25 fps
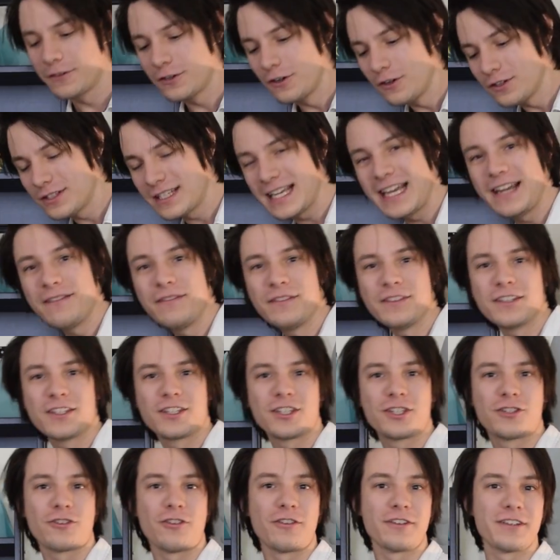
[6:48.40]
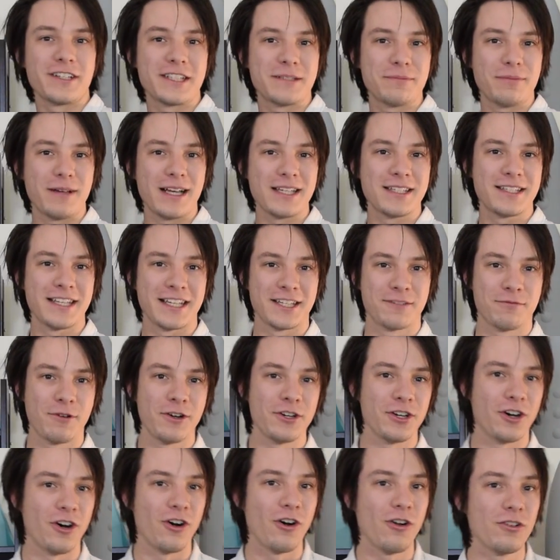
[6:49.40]
Of course, even the strongest plastics
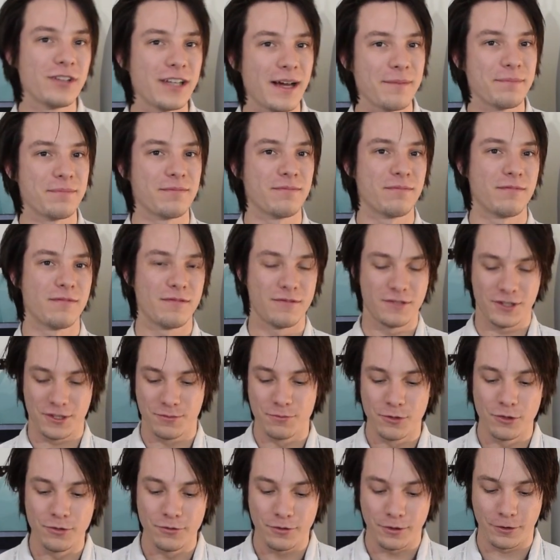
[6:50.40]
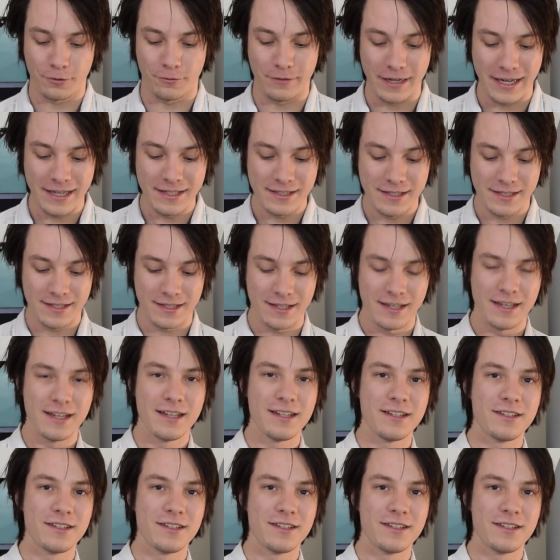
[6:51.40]
won't hold up small threads,